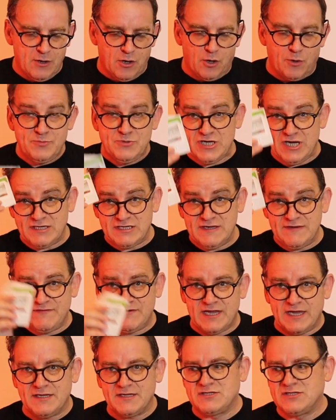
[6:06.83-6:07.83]
Objective
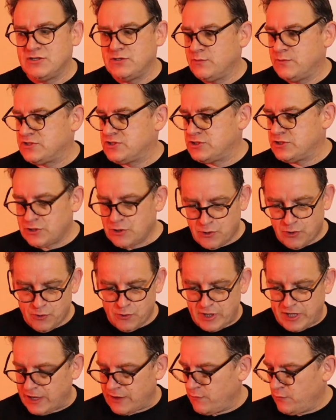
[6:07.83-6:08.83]
deck 2, which is
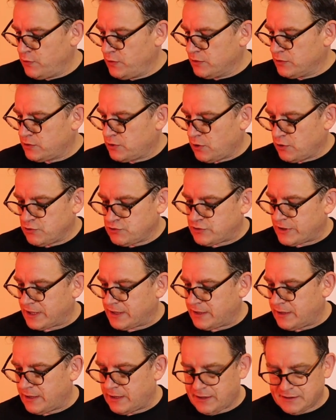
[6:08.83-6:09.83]
your kind of world contract
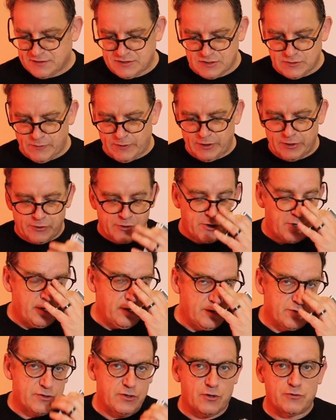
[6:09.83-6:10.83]
cards as well, your
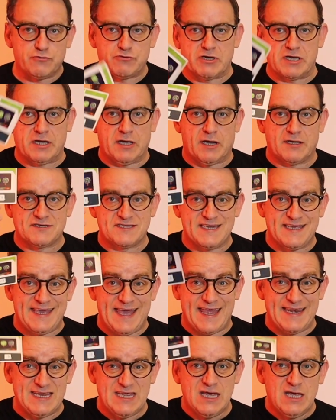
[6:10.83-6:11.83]
Earth contract cards, and
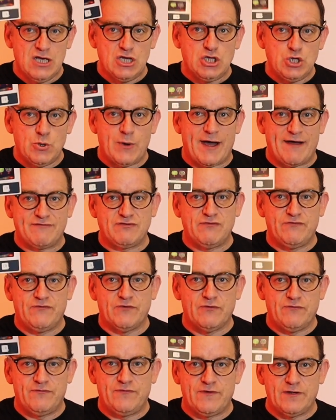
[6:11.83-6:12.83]
again you have to
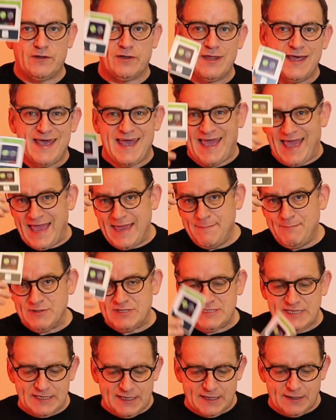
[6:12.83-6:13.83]
fulfill a
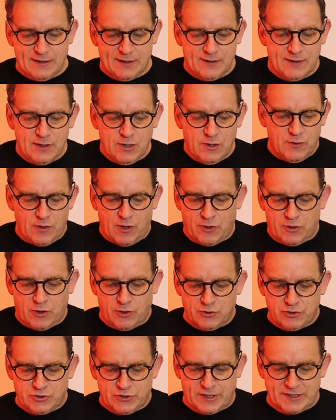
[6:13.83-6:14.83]
particular
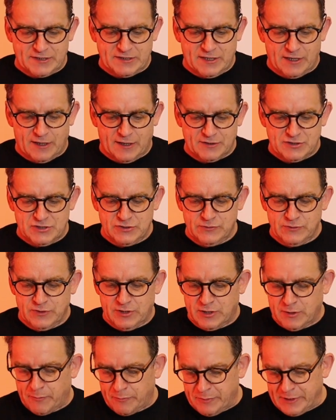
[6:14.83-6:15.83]
contract card to
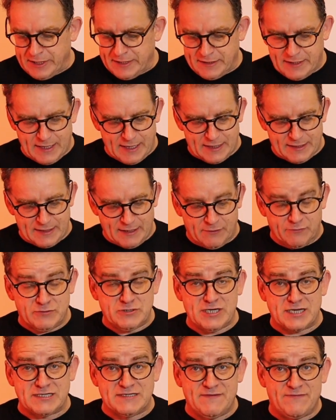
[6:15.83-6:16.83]
complete that.
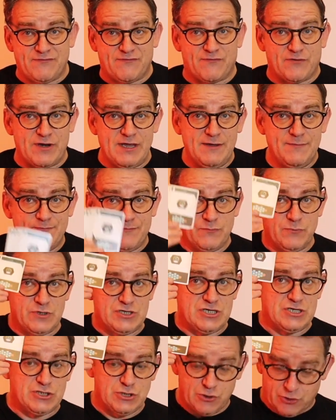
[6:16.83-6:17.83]
Objective 3,
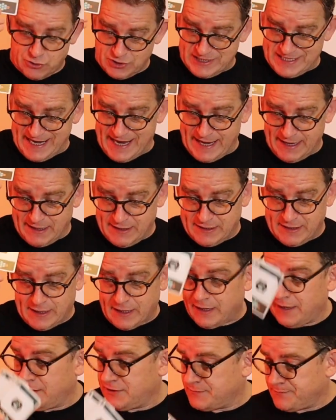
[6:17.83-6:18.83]
which is your tech
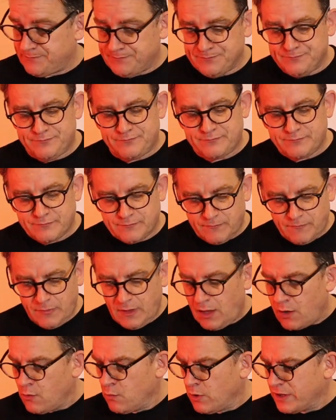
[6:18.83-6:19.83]
card.
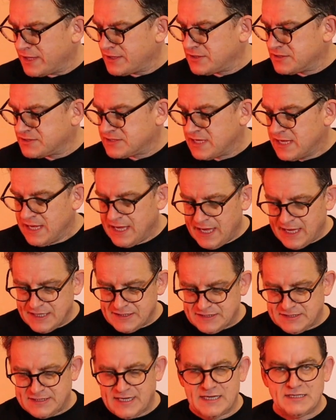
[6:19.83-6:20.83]
And what that does is
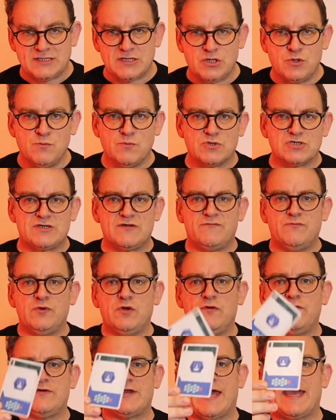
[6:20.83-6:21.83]
it says that you must have
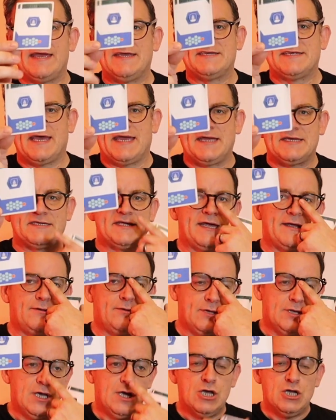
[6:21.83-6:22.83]
moved a tech tile
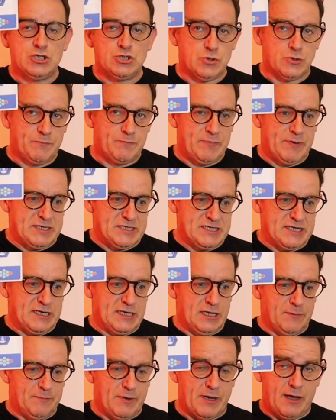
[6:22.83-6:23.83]
to a
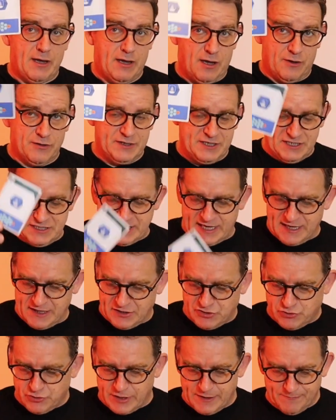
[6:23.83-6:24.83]
particular part on the tech
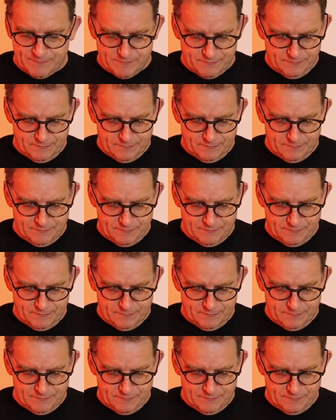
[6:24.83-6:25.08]
tree.